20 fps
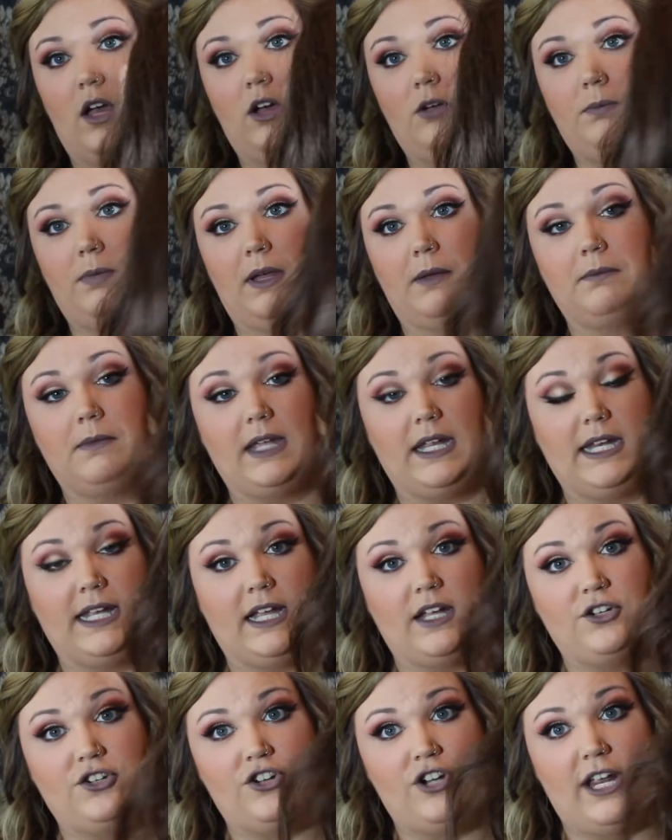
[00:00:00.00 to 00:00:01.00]
Oh, I'm
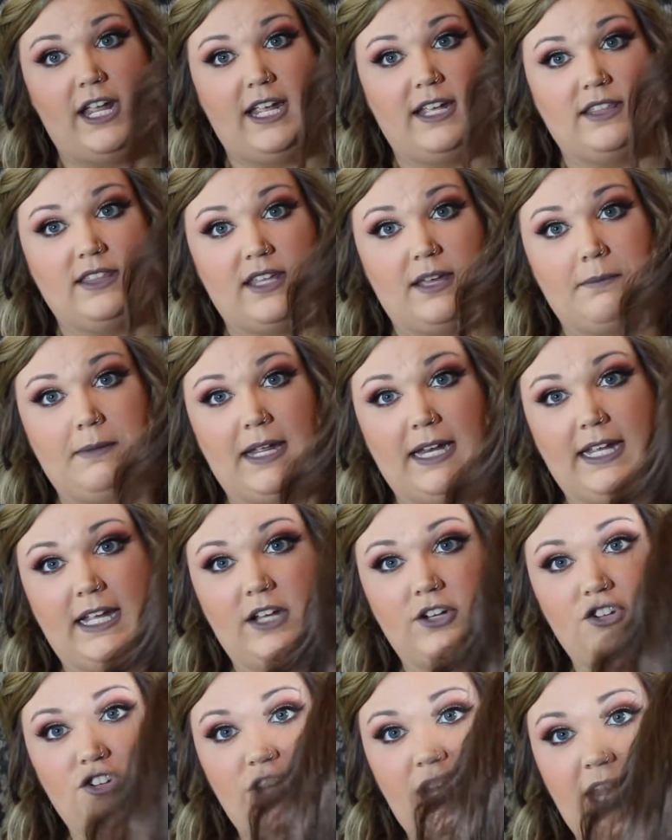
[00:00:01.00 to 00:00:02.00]
getting underneath. I'm getting
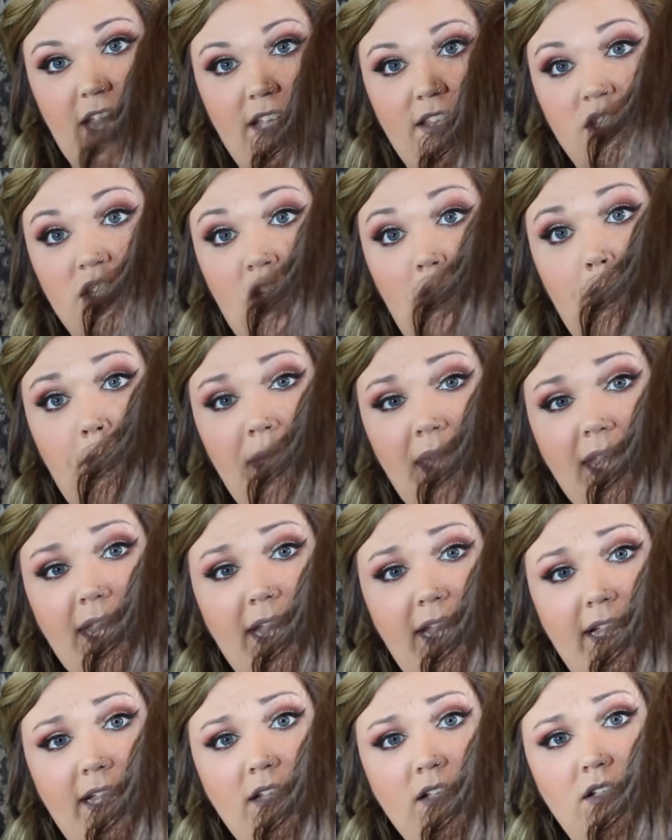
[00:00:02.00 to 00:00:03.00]
underneath. So
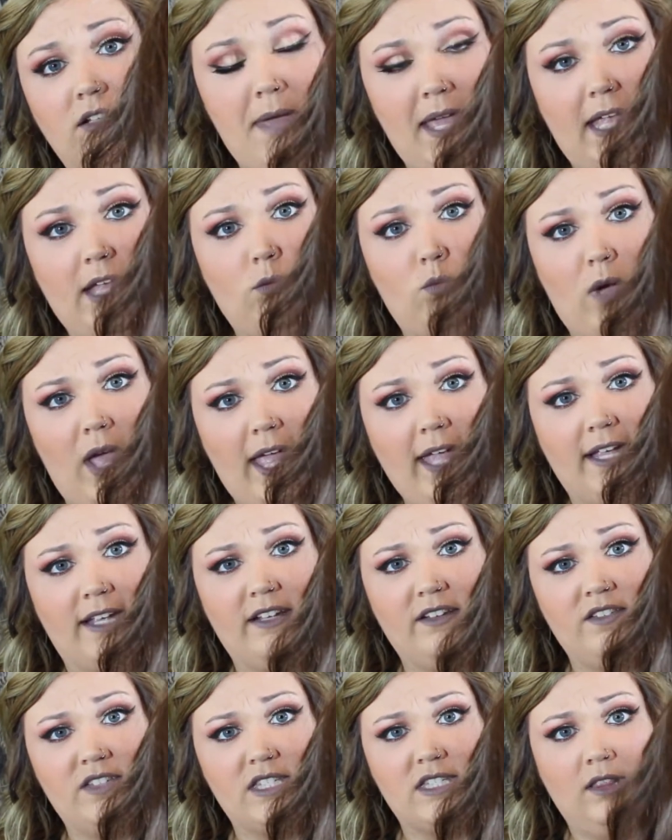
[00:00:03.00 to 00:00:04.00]
Biggie
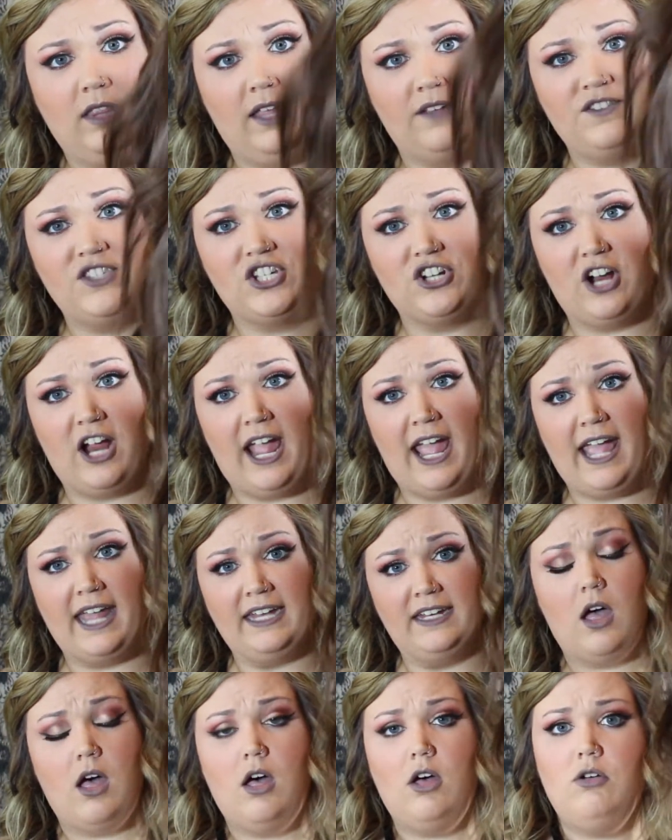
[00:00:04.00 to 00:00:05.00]
Waves lifts her
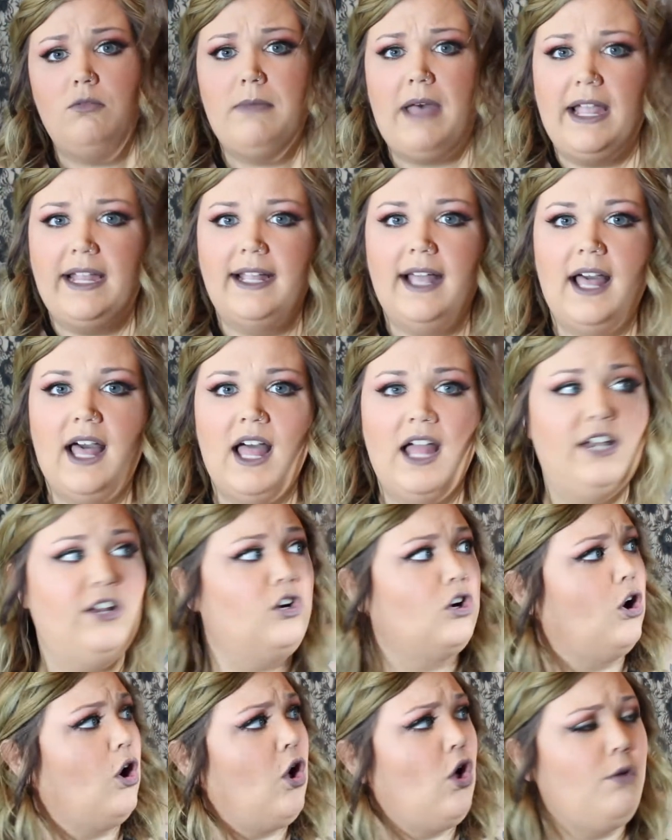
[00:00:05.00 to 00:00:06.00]
head. Oh my God,
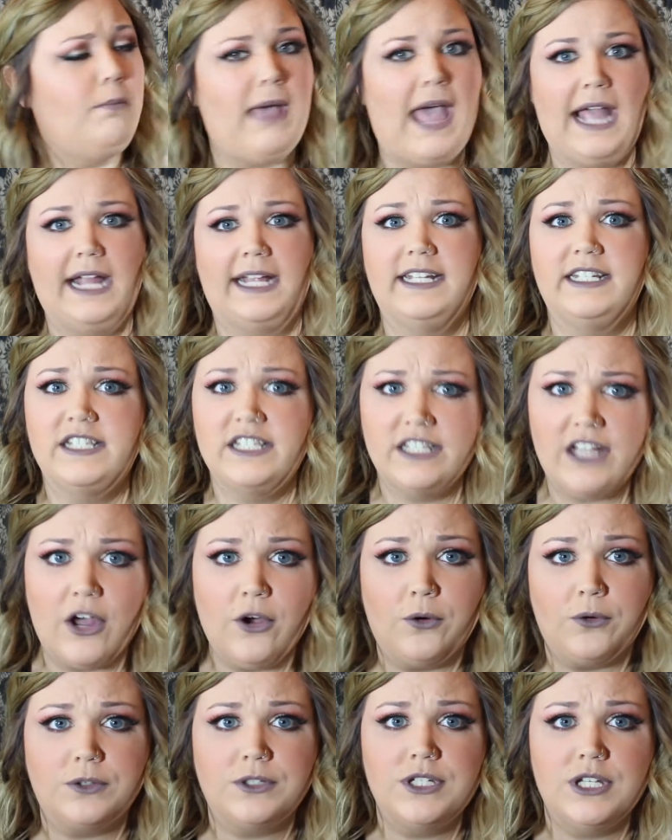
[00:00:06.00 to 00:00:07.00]
her whole back is
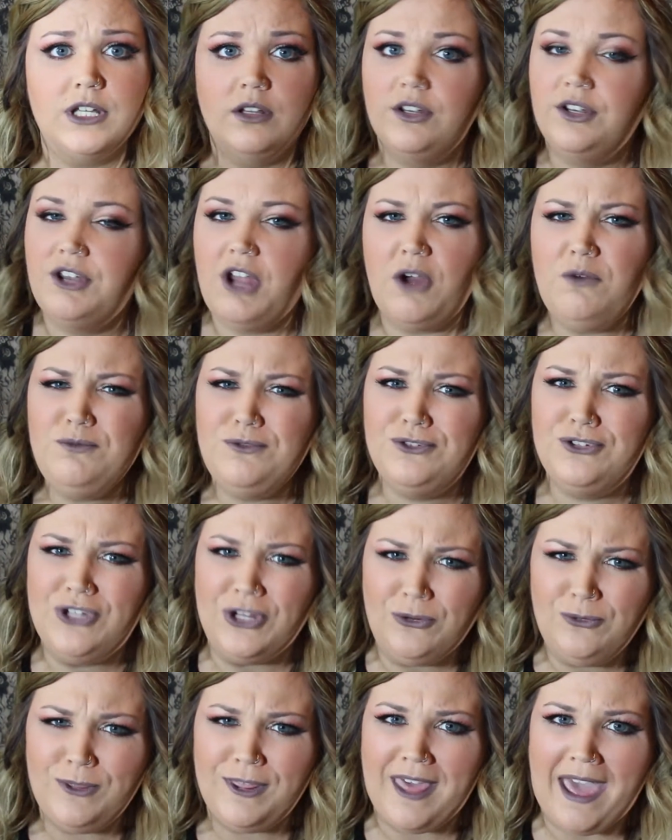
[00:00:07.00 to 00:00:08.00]
soaked. Don't
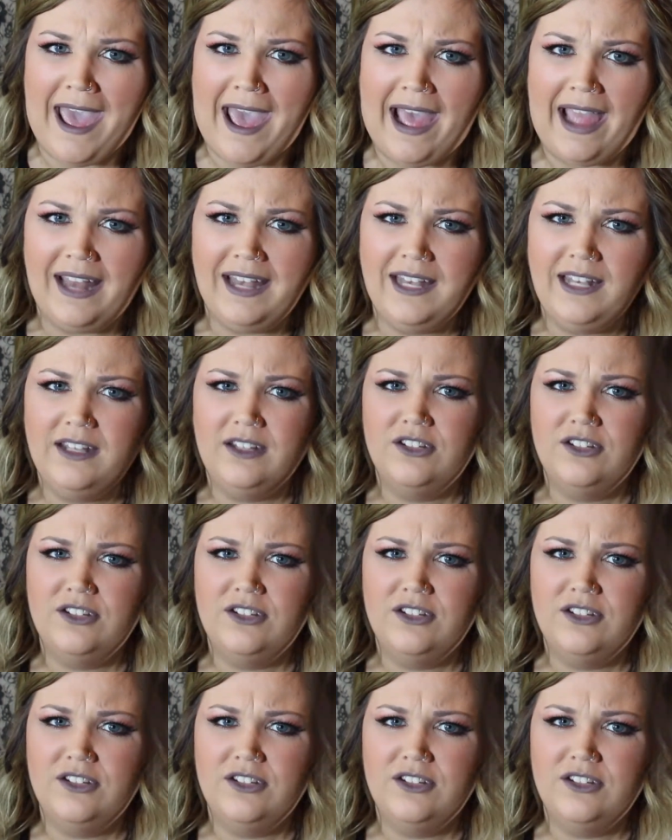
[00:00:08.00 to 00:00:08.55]
do that.